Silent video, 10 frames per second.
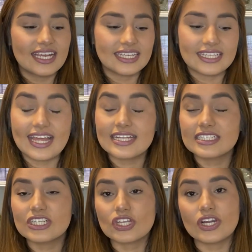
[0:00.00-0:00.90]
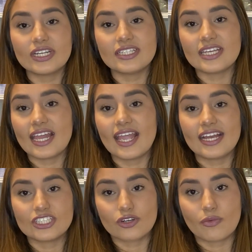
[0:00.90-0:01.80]
that's a 30-day
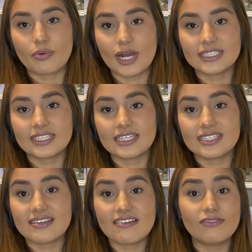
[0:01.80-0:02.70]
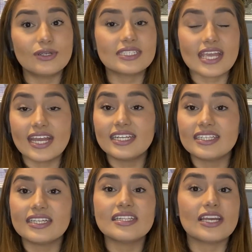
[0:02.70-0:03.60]
escrow process. If there's
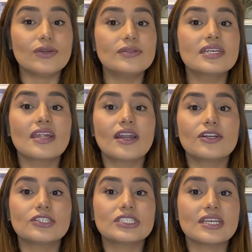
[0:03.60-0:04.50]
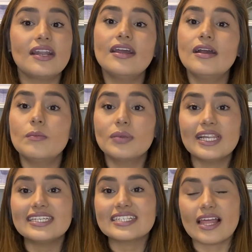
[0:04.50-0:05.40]
anything that you did not understand,
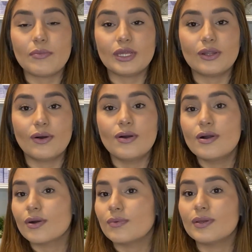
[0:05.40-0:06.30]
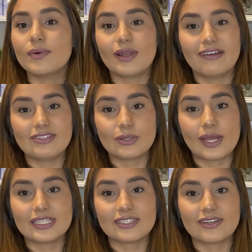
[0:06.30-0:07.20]
please let me know. We will love to
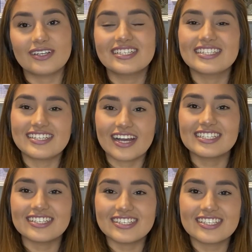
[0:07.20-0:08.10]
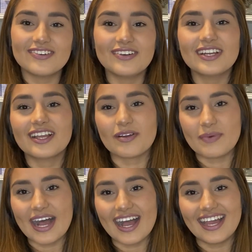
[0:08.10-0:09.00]
answer. Talk to you soon.
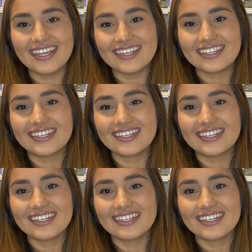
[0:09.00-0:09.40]
Goodbye.